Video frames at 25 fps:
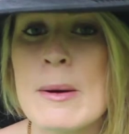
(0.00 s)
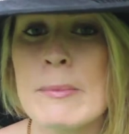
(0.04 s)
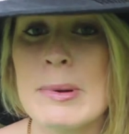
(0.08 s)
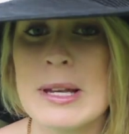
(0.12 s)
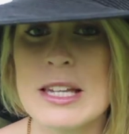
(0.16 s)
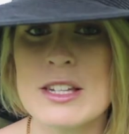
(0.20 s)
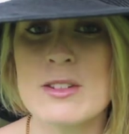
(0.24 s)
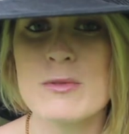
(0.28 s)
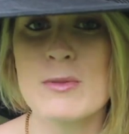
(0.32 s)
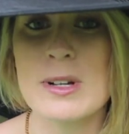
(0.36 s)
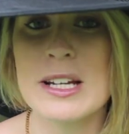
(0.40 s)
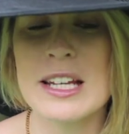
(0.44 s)

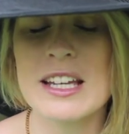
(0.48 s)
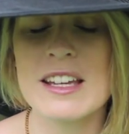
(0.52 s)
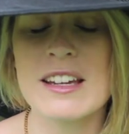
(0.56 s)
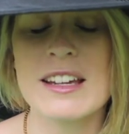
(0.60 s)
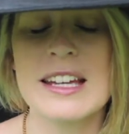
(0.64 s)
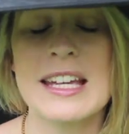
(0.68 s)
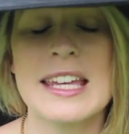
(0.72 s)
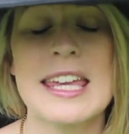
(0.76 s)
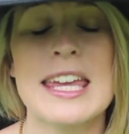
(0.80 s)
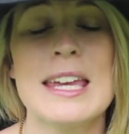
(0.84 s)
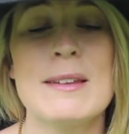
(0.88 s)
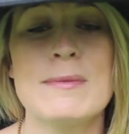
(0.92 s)
but it's really
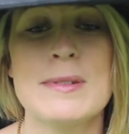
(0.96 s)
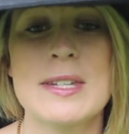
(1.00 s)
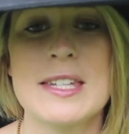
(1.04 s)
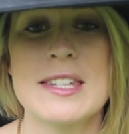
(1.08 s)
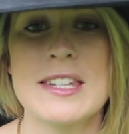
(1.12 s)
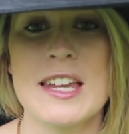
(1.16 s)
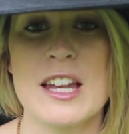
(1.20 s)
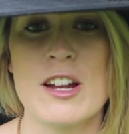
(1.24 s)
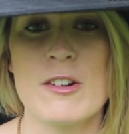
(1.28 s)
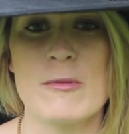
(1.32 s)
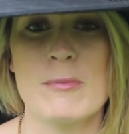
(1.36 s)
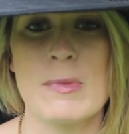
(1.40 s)
good. It keeps the
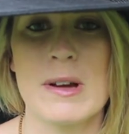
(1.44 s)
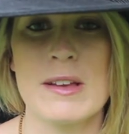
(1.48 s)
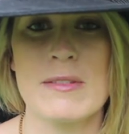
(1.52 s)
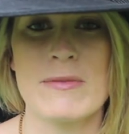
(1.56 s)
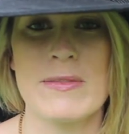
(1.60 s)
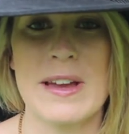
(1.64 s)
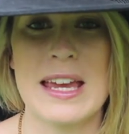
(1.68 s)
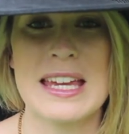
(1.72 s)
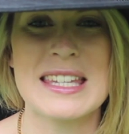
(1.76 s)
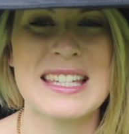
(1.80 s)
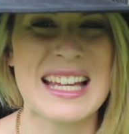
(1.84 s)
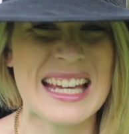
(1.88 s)
sun off my
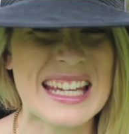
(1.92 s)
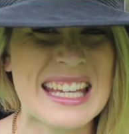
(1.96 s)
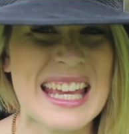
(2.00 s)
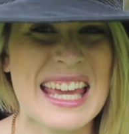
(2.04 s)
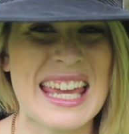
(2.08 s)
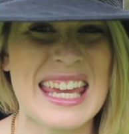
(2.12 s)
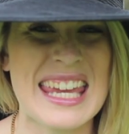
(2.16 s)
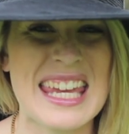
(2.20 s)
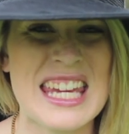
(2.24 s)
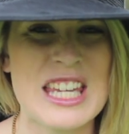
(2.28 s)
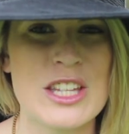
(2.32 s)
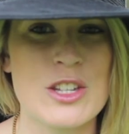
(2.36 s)
face. I
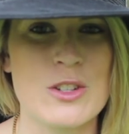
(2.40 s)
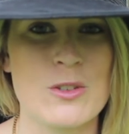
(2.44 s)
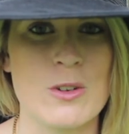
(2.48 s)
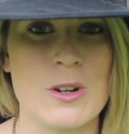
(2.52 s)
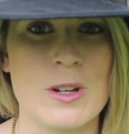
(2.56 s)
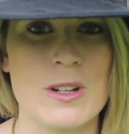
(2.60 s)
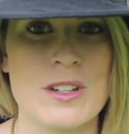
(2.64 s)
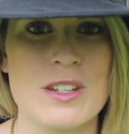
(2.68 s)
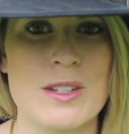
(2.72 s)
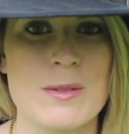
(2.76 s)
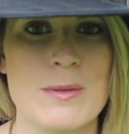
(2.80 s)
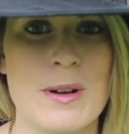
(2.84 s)
get heat
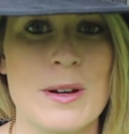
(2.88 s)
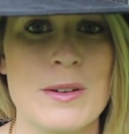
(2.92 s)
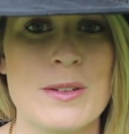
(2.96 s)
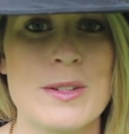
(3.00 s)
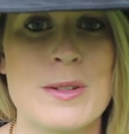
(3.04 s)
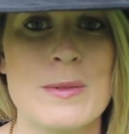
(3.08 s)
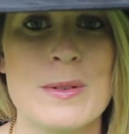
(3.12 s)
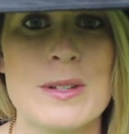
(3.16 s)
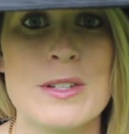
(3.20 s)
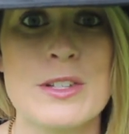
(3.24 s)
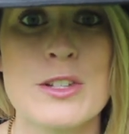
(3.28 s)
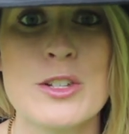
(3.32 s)
stroke as well,
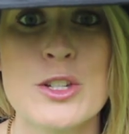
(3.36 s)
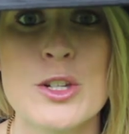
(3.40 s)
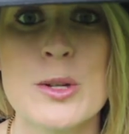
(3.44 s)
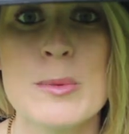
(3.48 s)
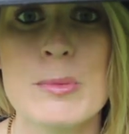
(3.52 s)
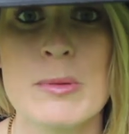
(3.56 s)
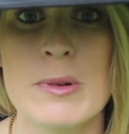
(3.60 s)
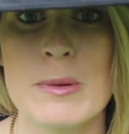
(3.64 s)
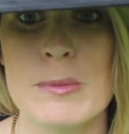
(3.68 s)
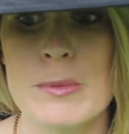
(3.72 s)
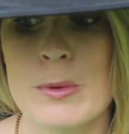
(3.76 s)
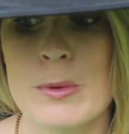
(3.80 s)
so it's super